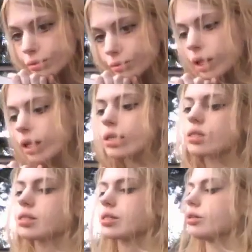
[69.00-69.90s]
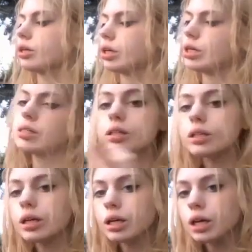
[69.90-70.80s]
because you can
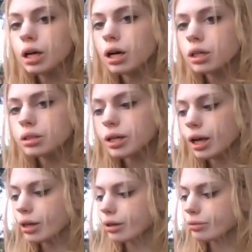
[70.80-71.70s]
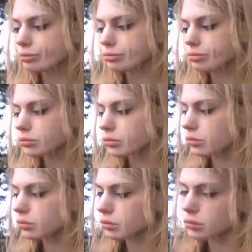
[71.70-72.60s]
easily, like,
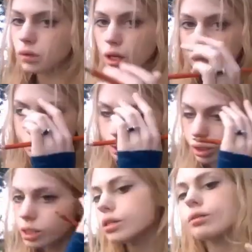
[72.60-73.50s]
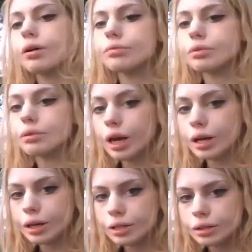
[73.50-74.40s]
you can easily wipe away at
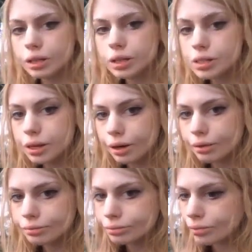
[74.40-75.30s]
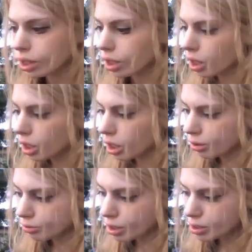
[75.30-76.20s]
it. So
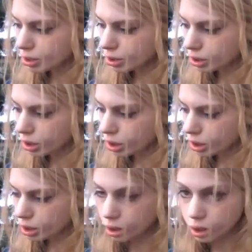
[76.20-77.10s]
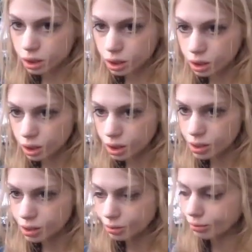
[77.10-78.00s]
basically, this
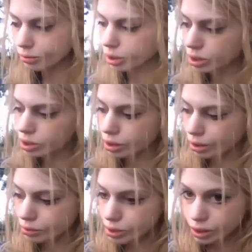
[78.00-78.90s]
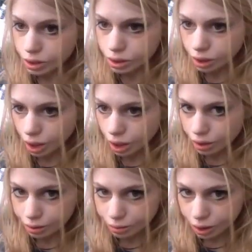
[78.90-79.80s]
is what I'm gonna do. I'm just gonna draw a
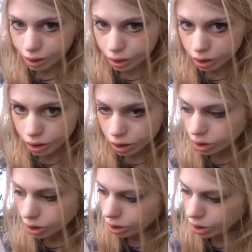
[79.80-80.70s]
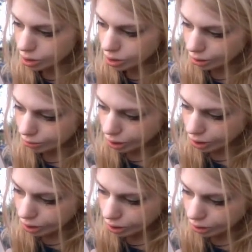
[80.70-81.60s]
little bit, and it's not gonna be
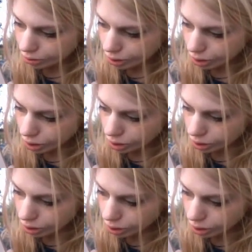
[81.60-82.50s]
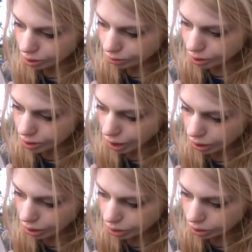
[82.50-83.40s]
anything fucking like
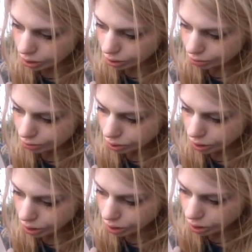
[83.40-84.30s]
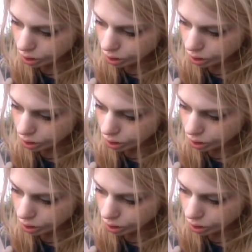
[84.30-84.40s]
spectacular, but